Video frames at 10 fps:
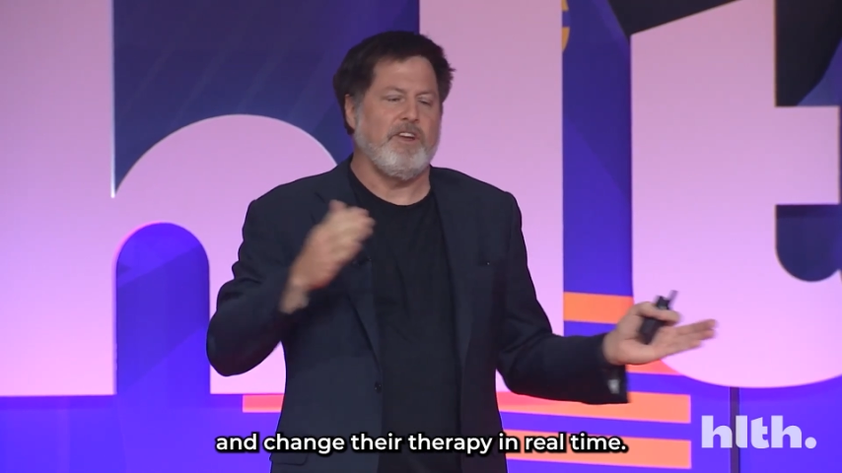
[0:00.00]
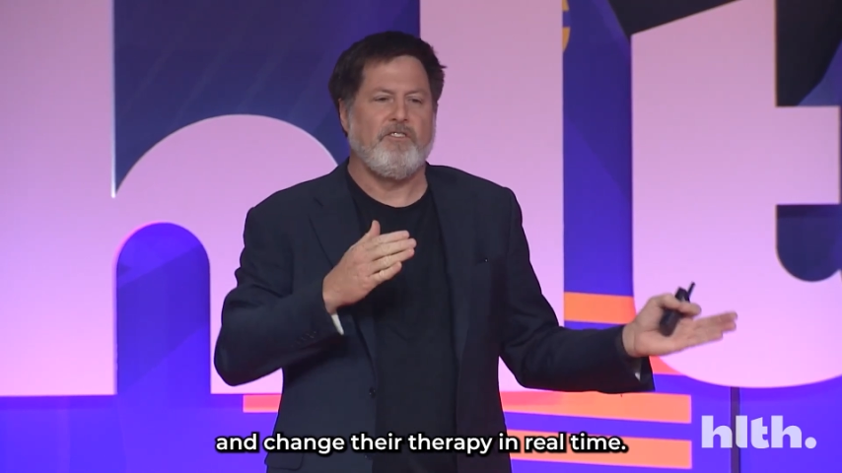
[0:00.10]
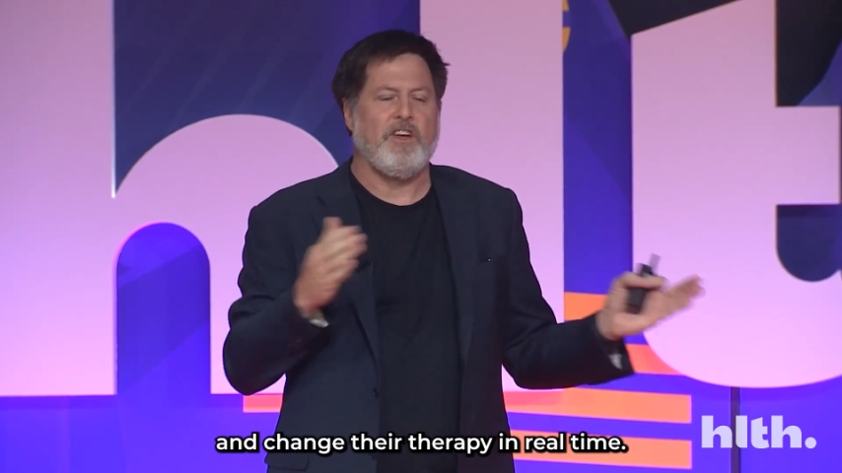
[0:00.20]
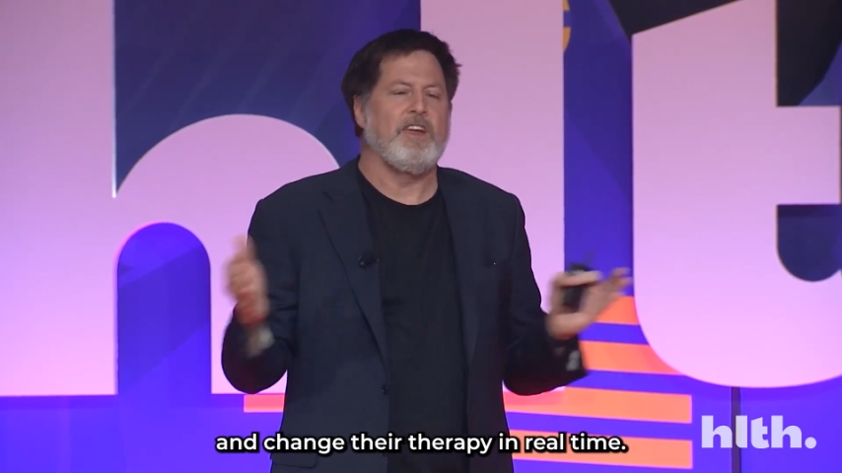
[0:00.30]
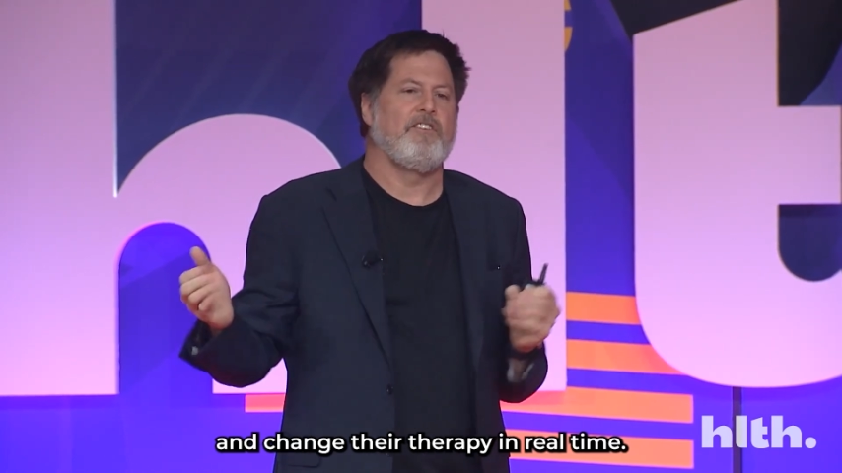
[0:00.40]
and
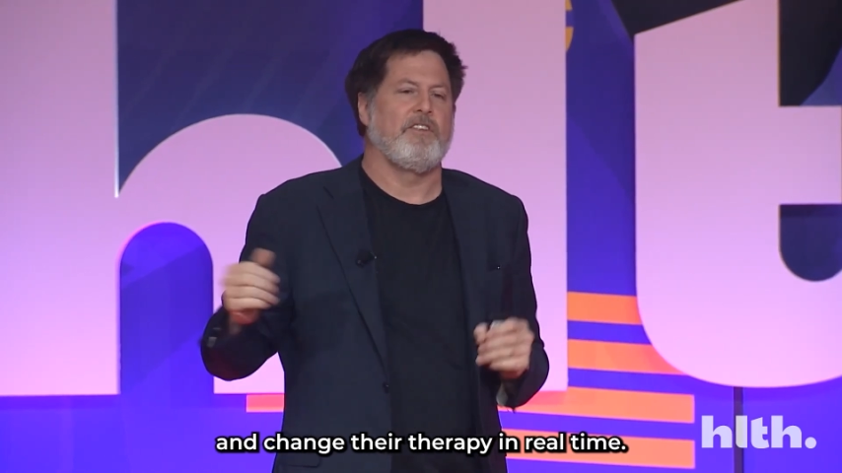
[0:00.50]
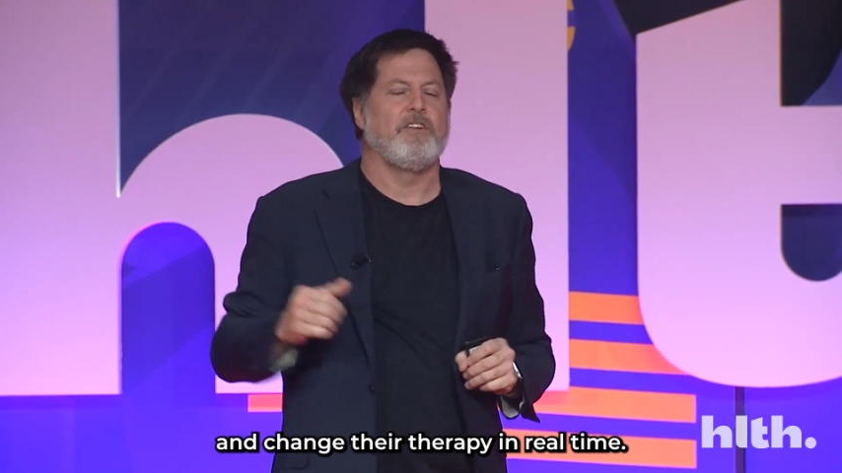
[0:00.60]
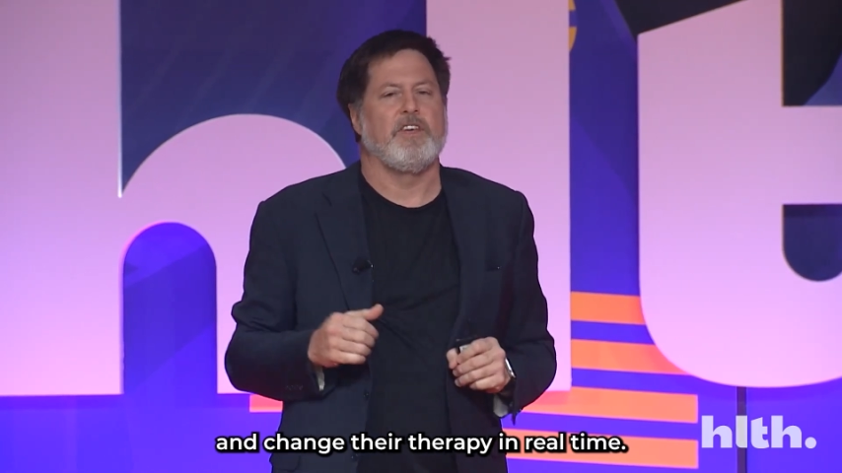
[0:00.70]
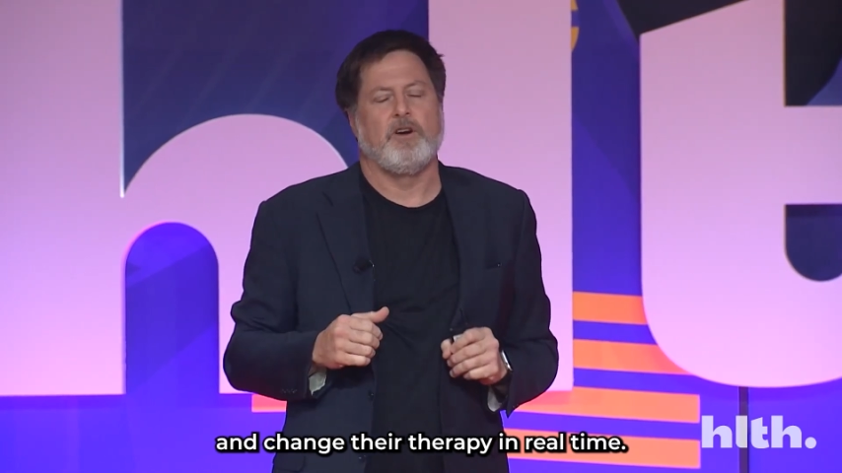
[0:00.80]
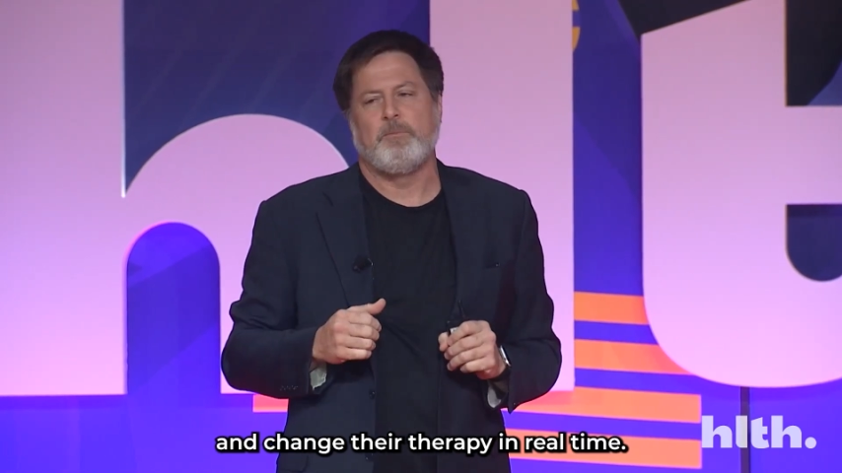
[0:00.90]
change their
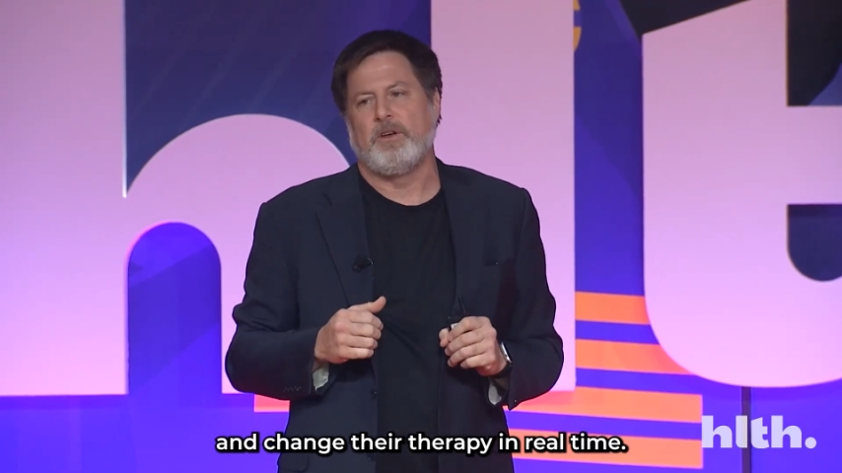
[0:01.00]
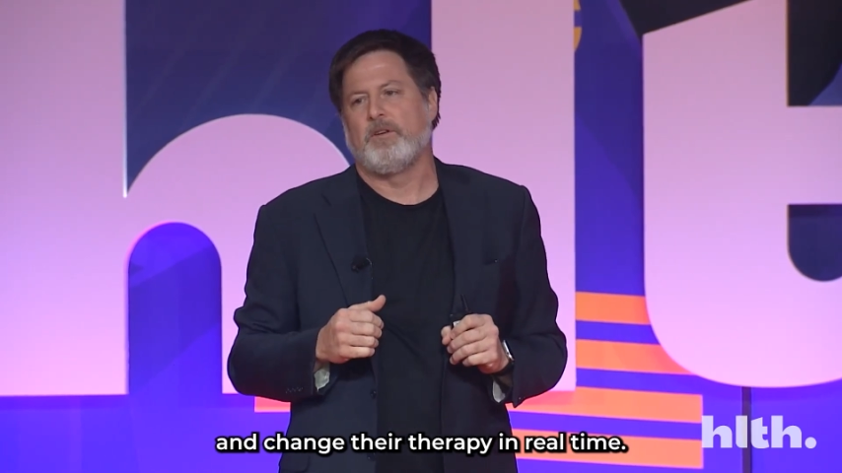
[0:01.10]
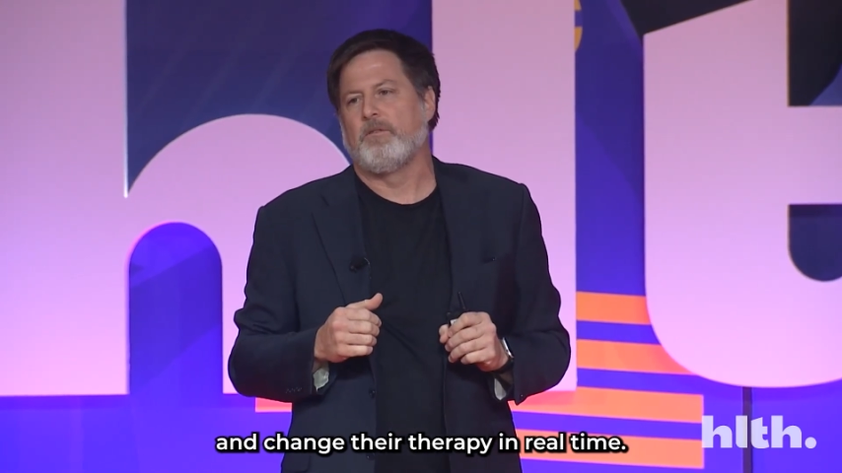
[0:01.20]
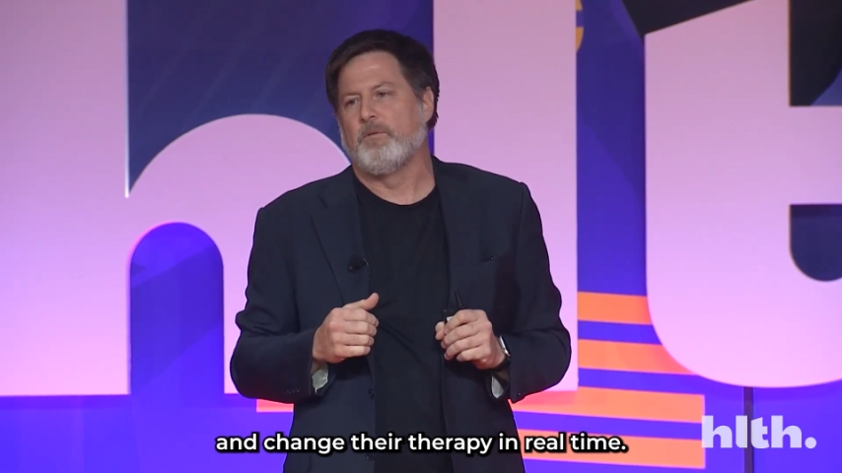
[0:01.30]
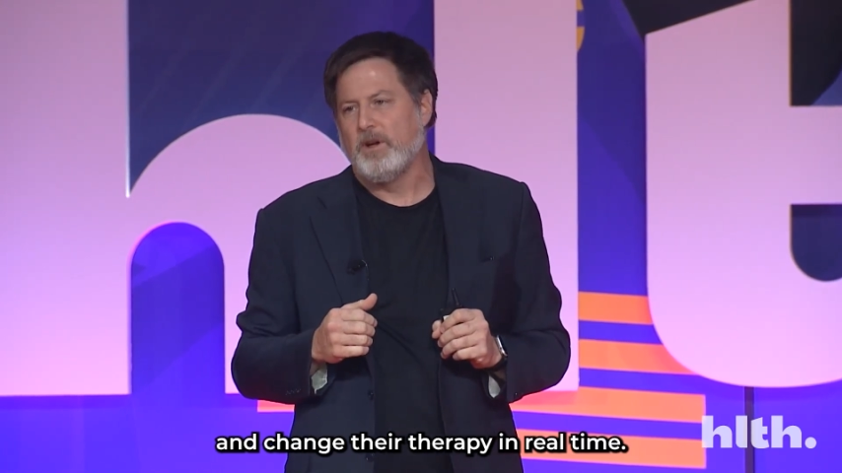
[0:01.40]
therapy
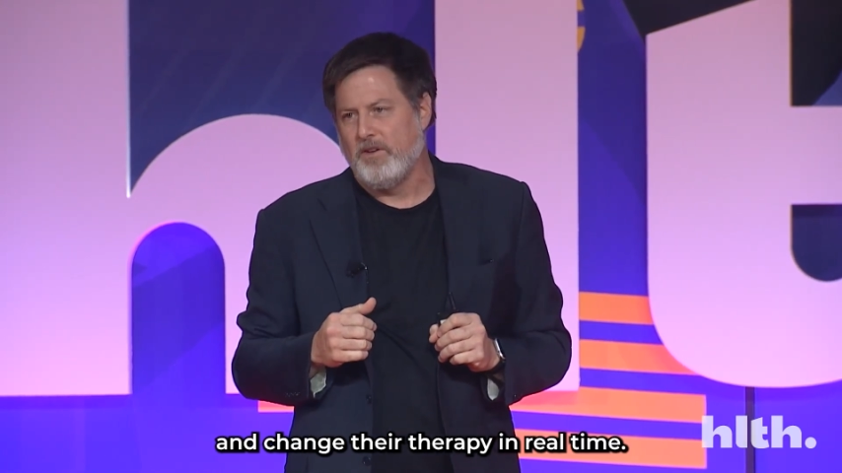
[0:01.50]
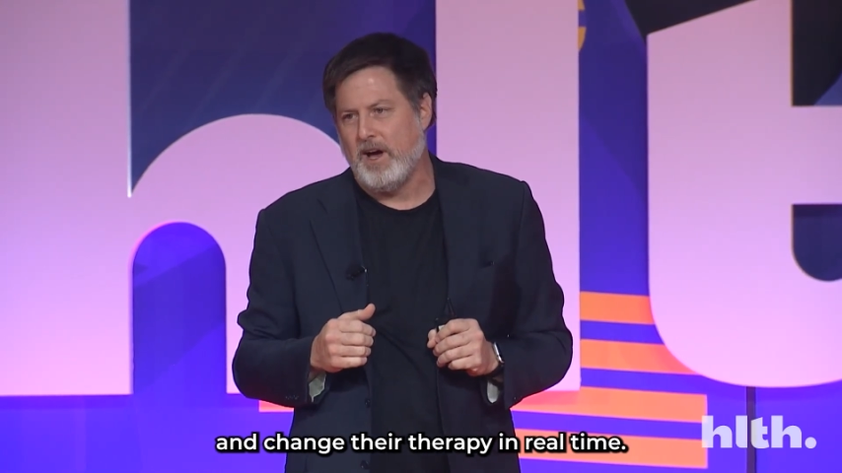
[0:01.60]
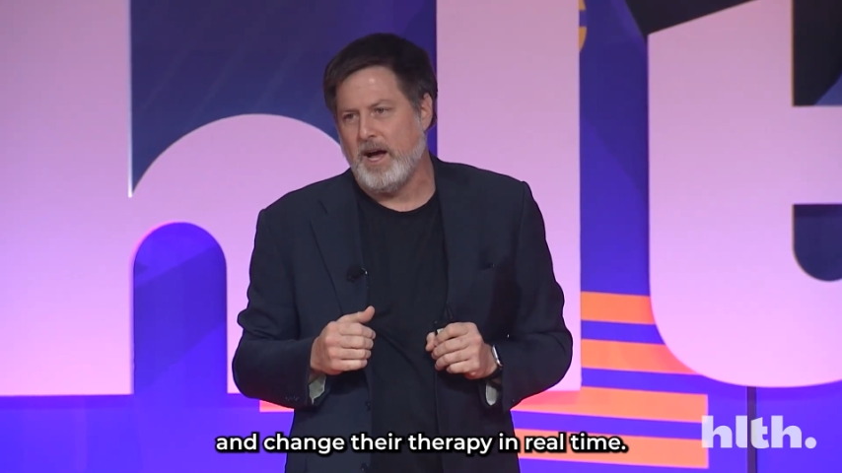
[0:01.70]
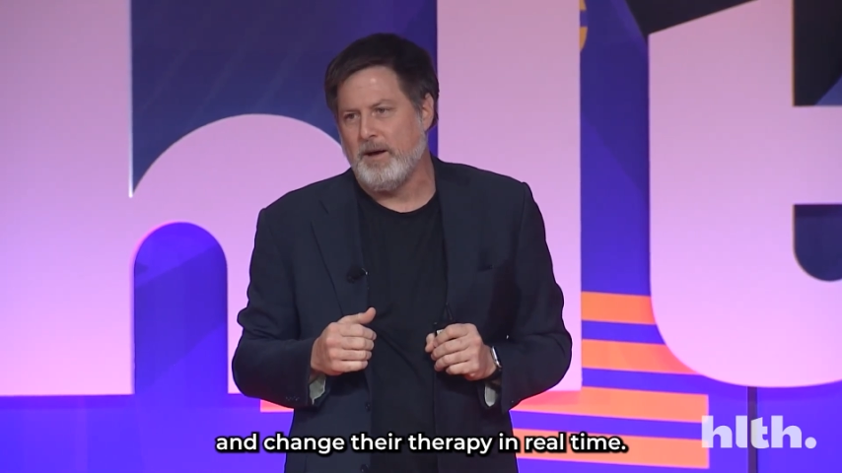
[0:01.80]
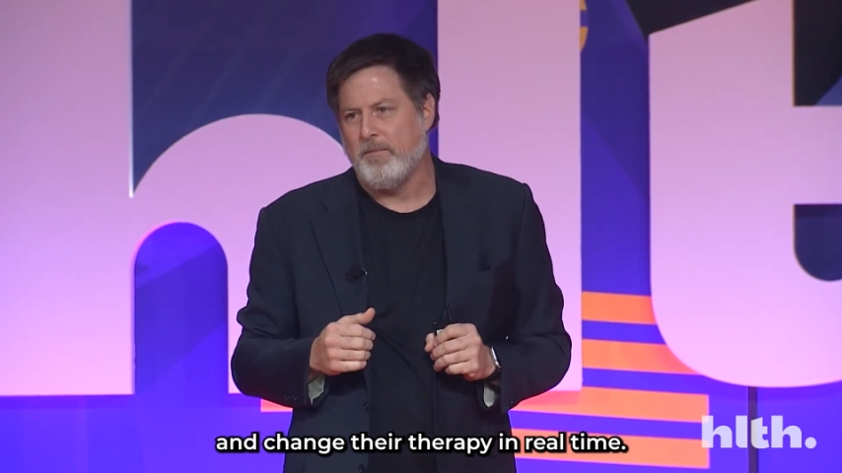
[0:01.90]
real
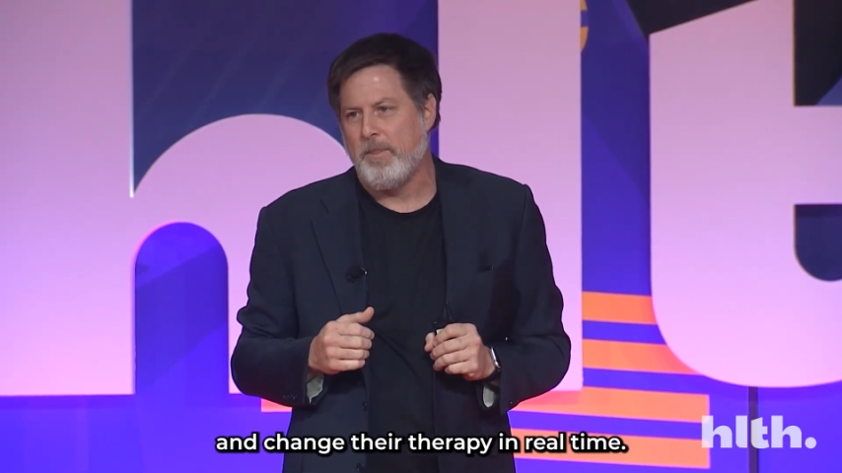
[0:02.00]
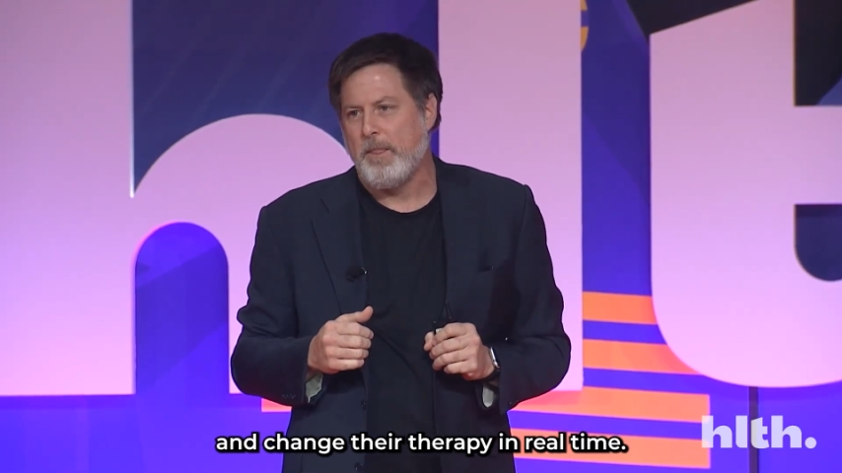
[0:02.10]
time.